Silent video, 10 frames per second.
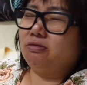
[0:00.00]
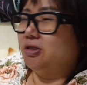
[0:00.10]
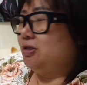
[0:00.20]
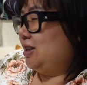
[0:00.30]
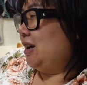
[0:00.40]

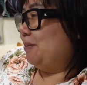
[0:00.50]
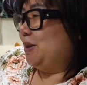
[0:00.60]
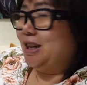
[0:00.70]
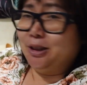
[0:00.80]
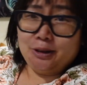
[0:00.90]
fruits they are,
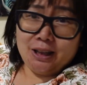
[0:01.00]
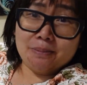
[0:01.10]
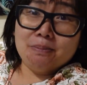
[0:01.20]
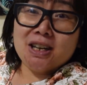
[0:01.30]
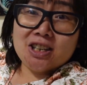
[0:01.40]
but they look
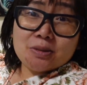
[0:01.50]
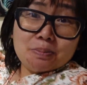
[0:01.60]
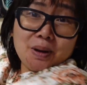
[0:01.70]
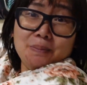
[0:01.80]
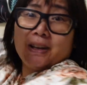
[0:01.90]
like miniature
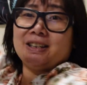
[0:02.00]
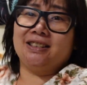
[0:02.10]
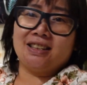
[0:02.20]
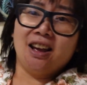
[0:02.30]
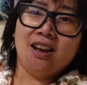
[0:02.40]

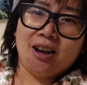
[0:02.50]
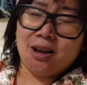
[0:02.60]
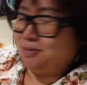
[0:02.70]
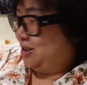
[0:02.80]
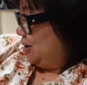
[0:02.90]
pumpkins.
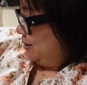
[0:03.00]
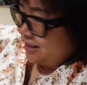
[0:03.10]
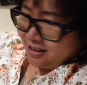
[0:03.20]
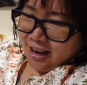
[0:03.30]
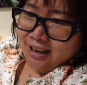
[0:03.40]
I'm so
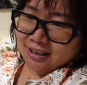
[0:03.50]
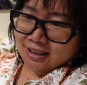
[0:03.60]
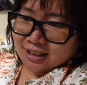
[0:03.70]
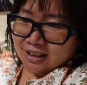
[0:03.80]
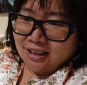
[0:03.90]
excited.